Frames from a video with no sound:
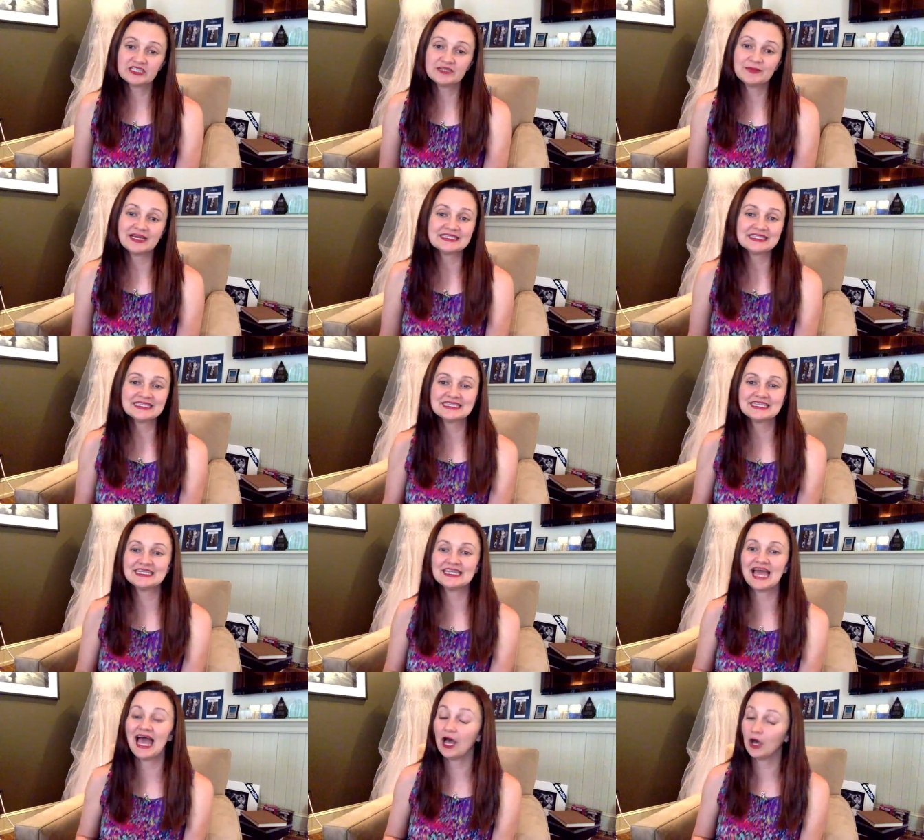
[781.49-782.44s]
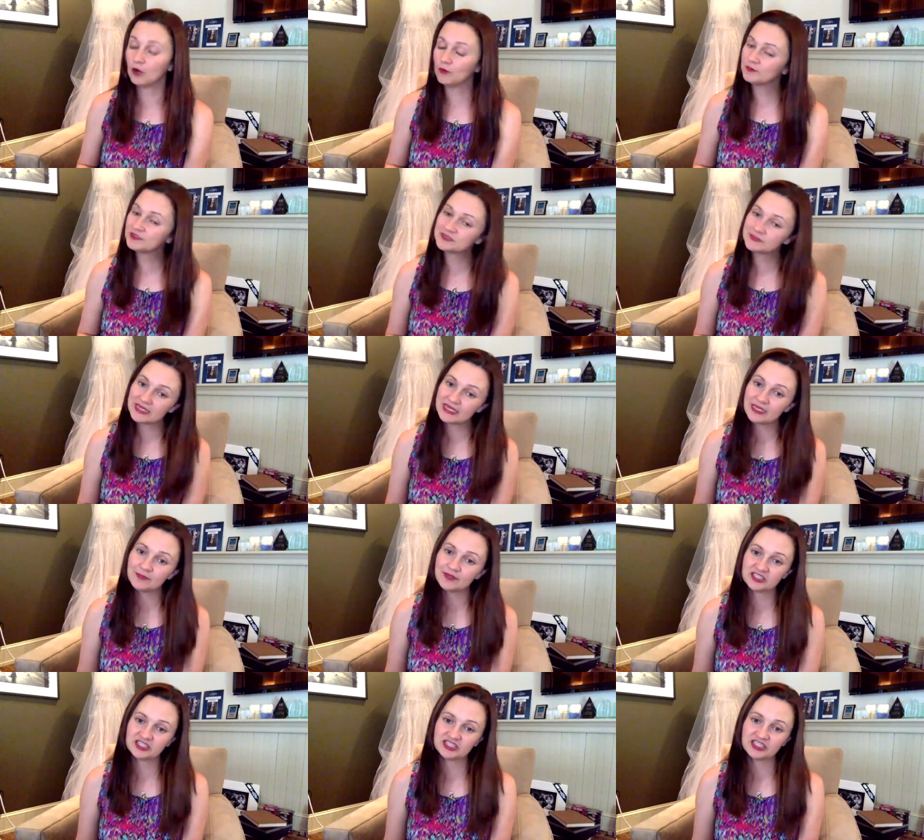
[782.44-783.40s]
my assistant helps me,
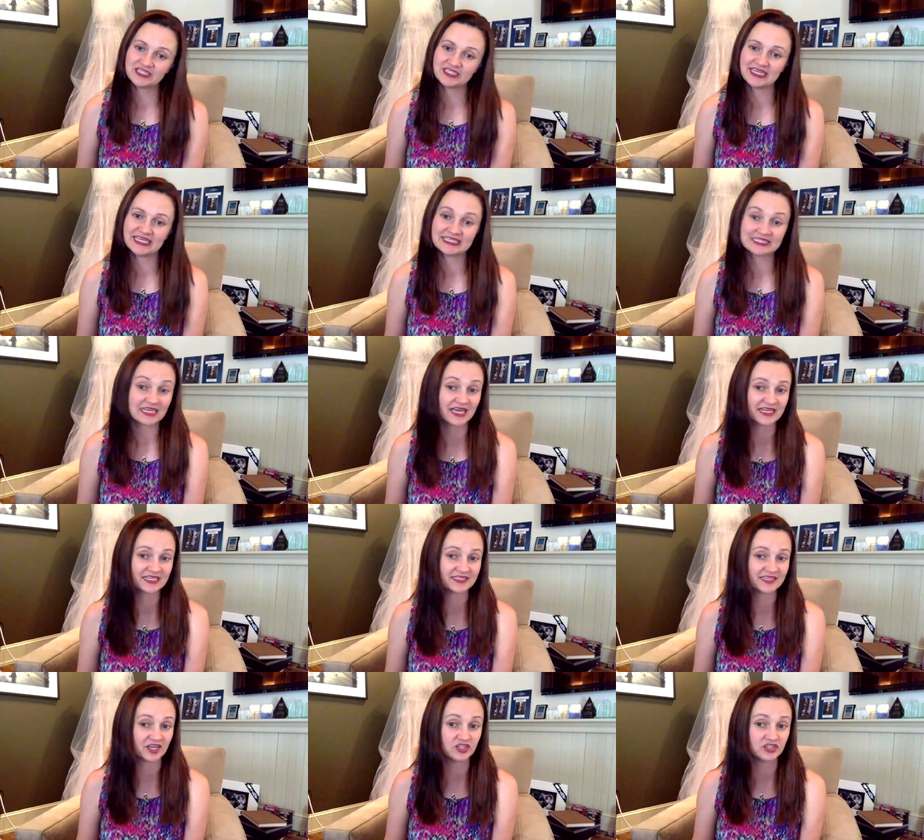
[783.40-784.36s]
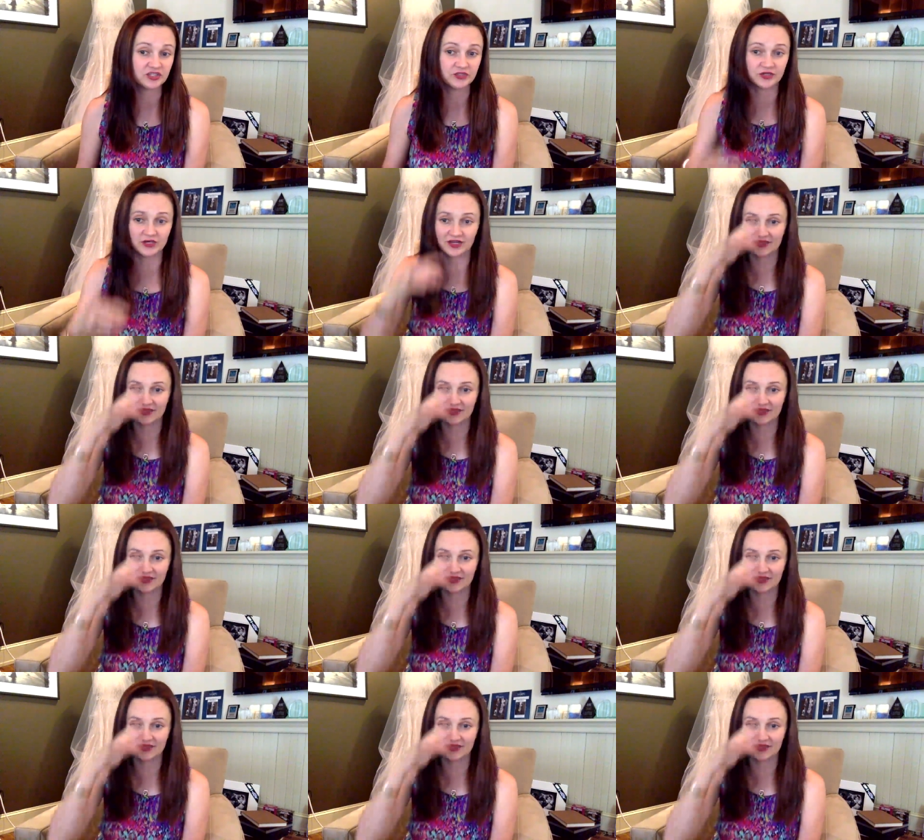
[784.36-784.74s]
but she is not a second shooter.